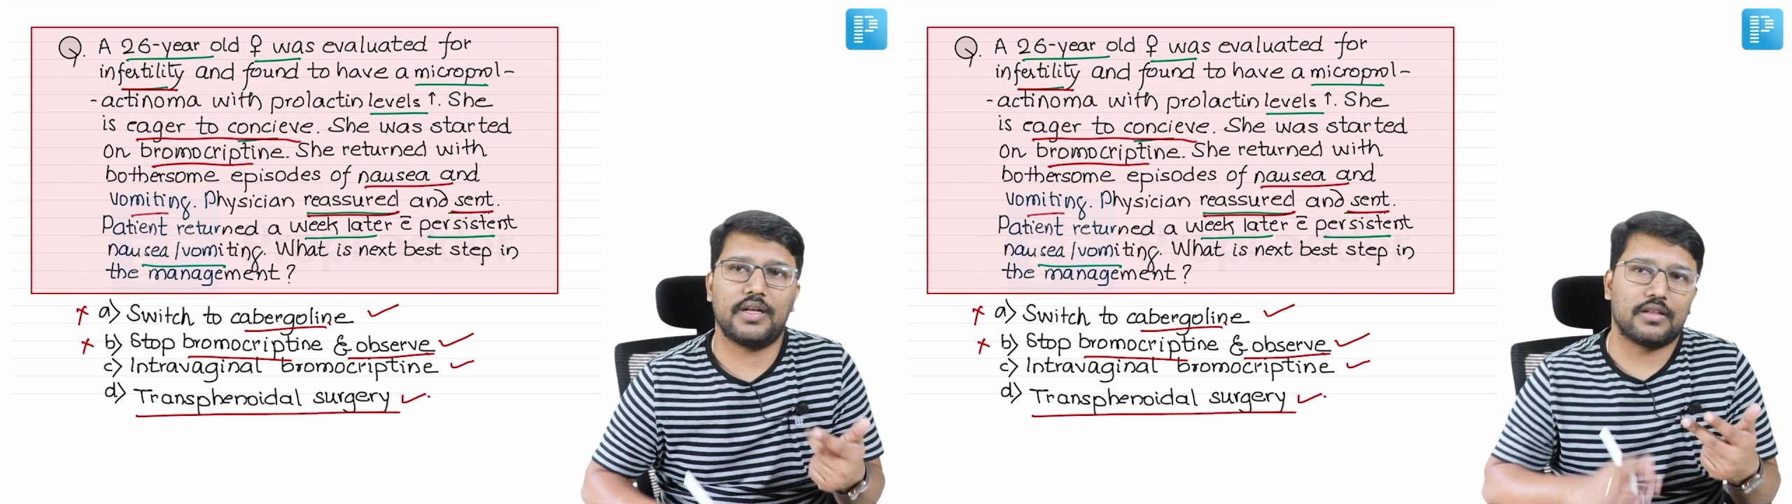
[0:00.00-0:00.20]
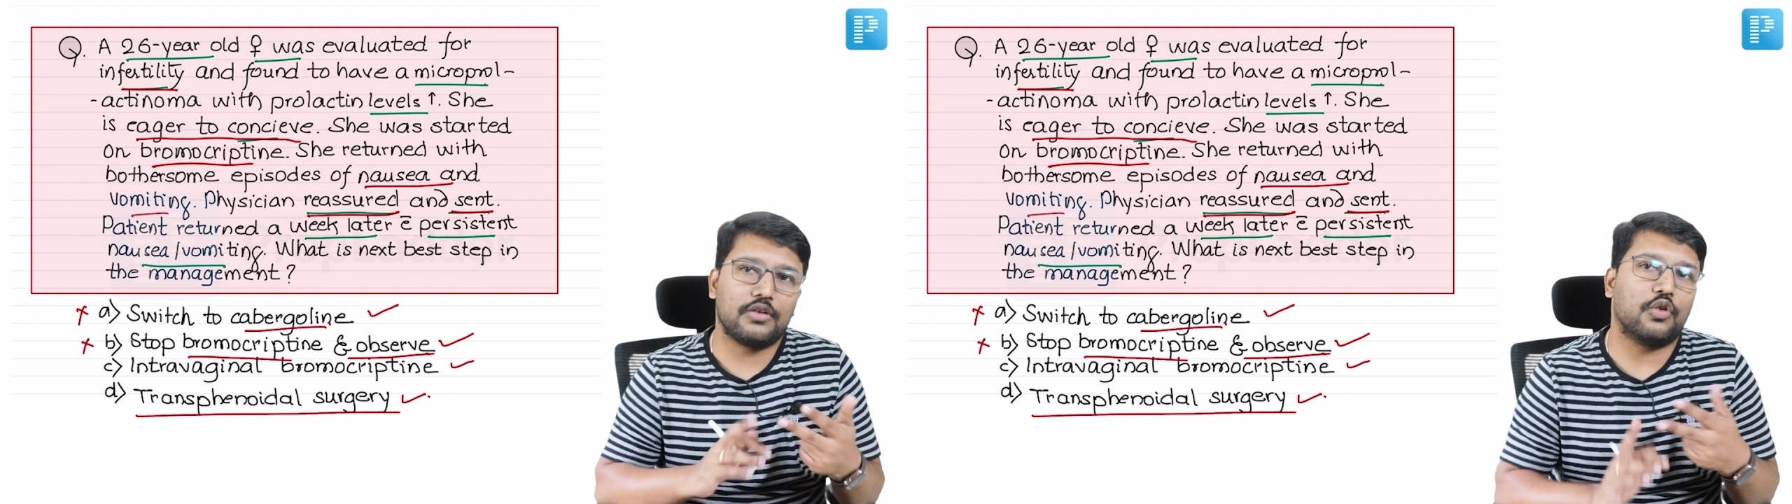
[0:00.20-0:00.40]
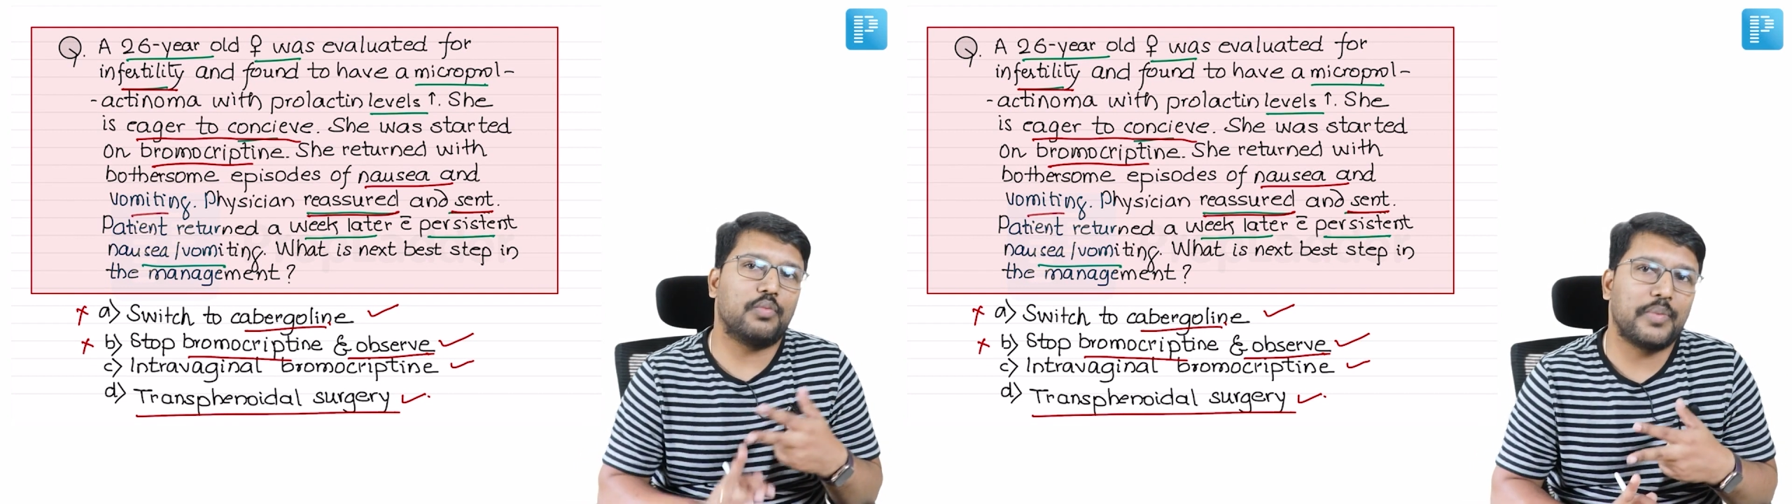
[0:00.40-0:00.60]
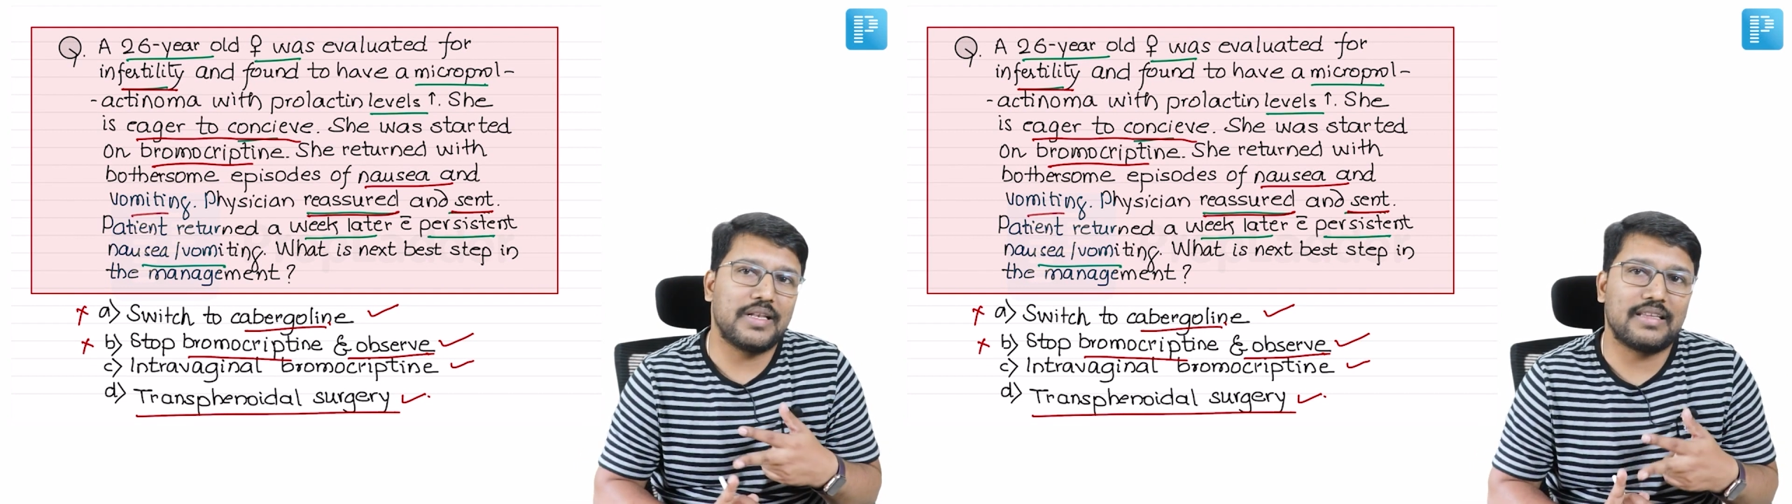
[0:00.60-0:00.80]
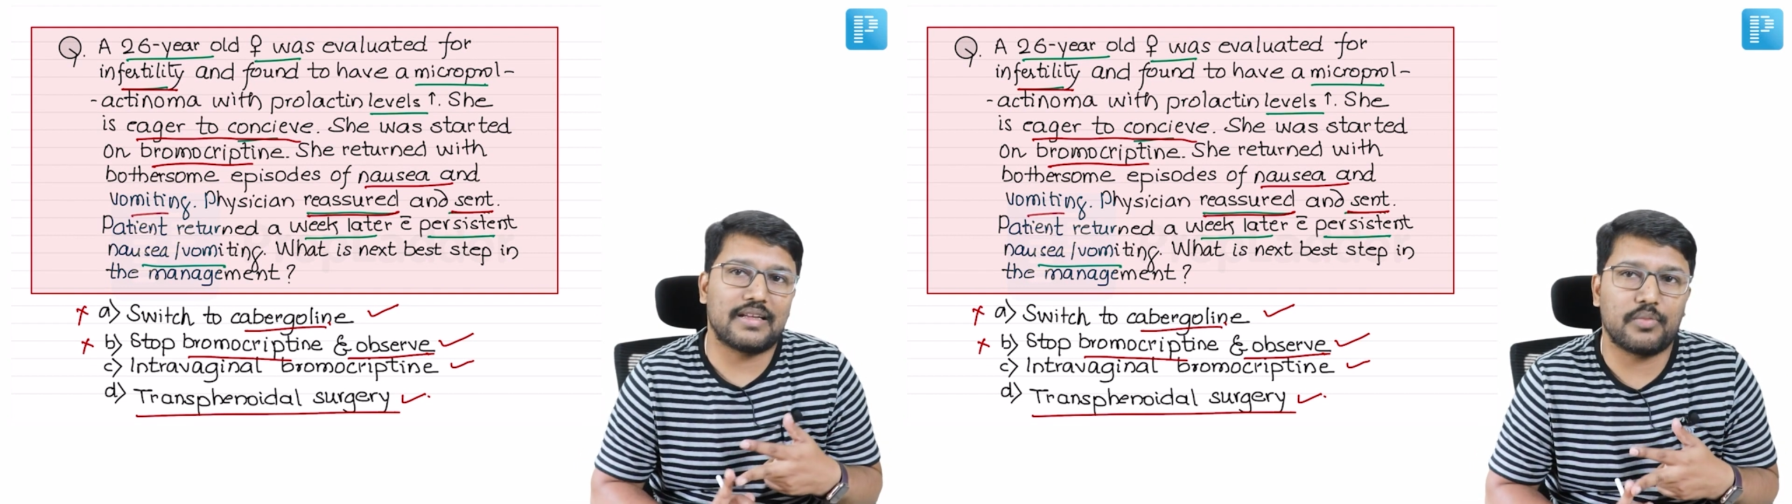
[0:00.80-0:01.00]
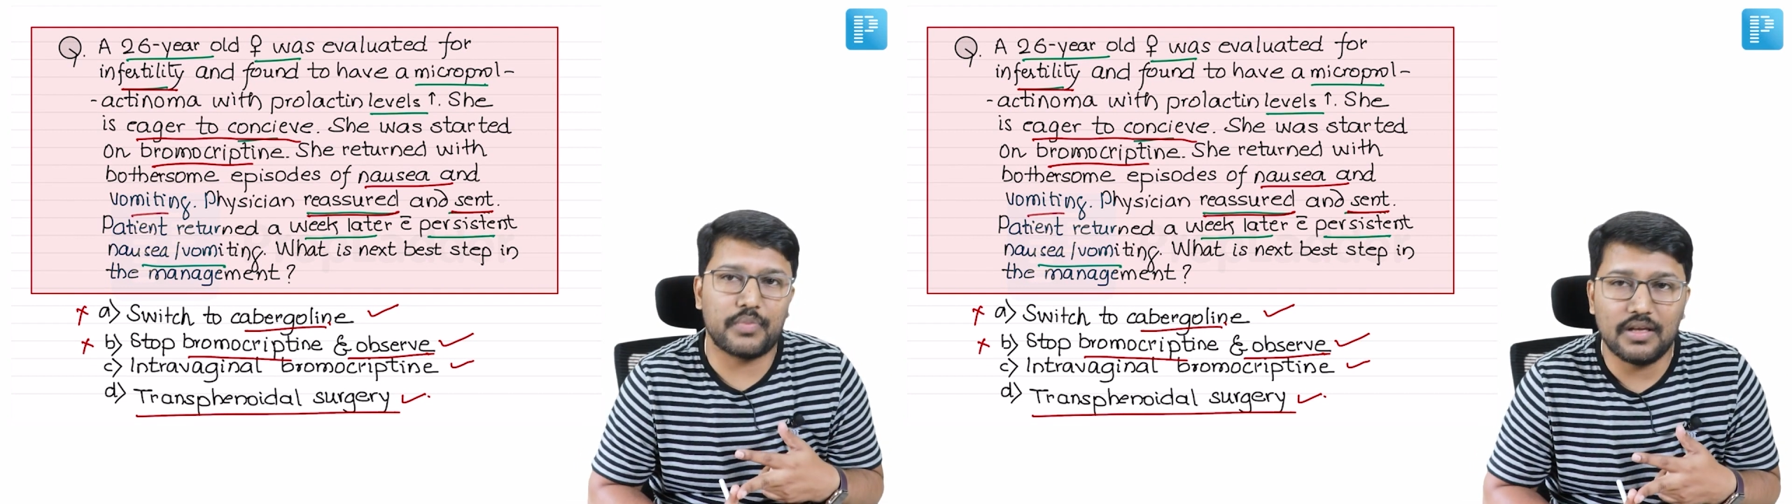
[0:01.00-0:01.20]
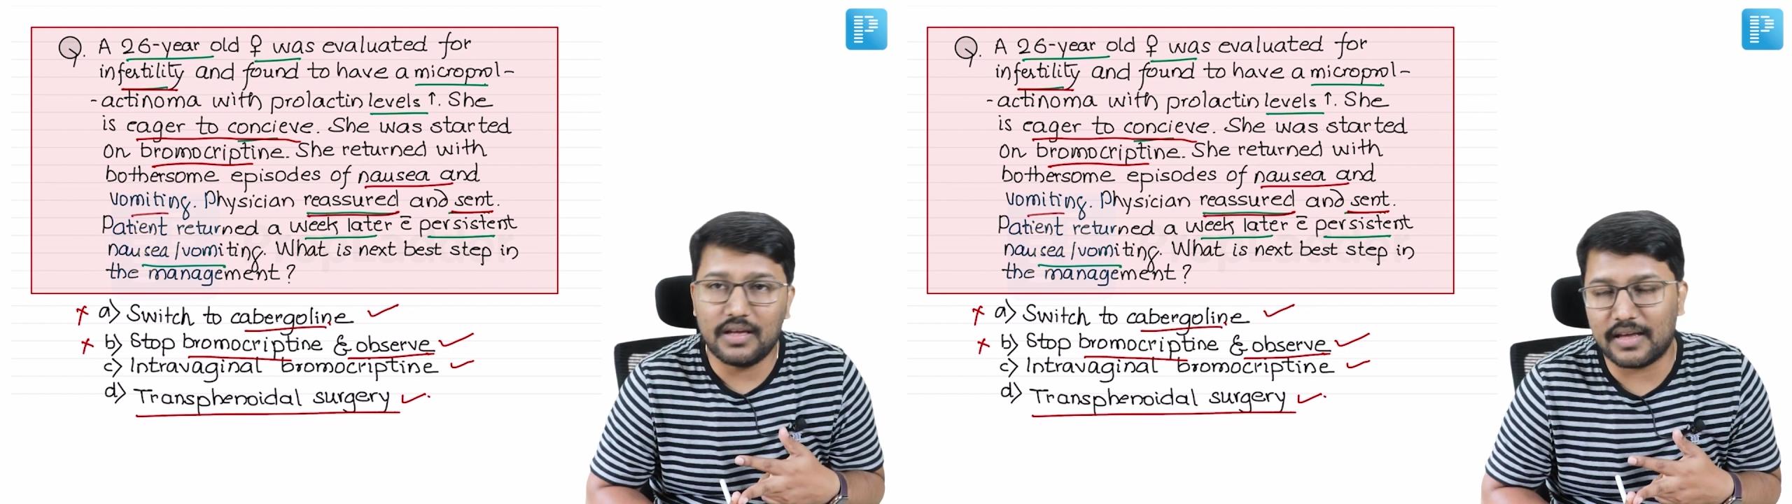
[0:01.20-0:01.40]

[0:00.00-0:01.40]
where the dopamine therapy